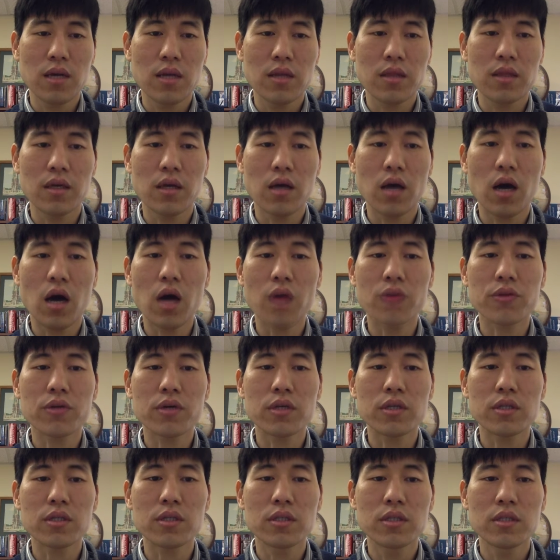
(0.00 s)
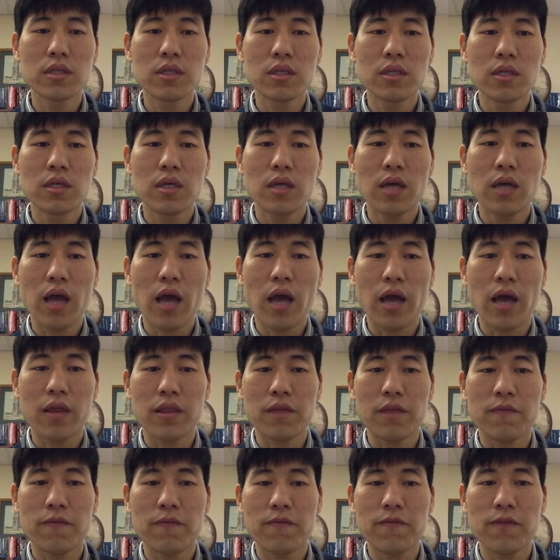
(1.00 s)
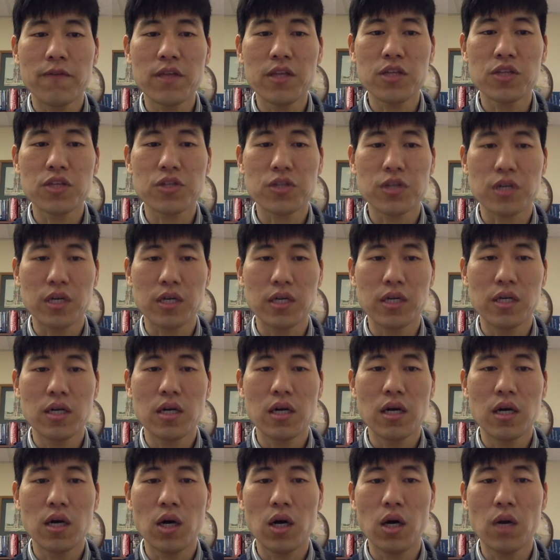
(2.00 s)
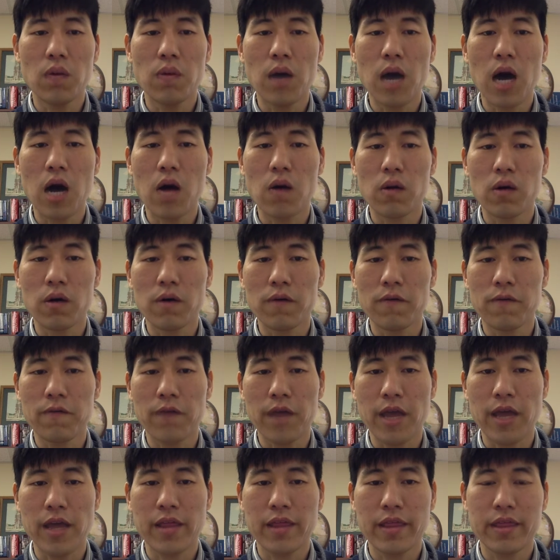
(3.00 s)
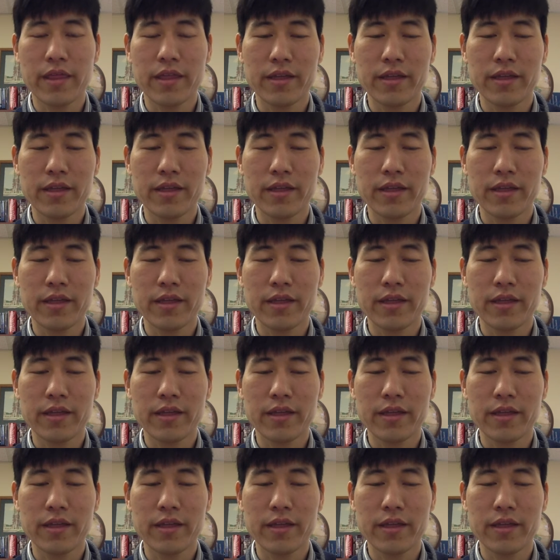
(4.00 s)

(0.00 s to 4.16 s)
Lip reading: the author and the finisher of our faith.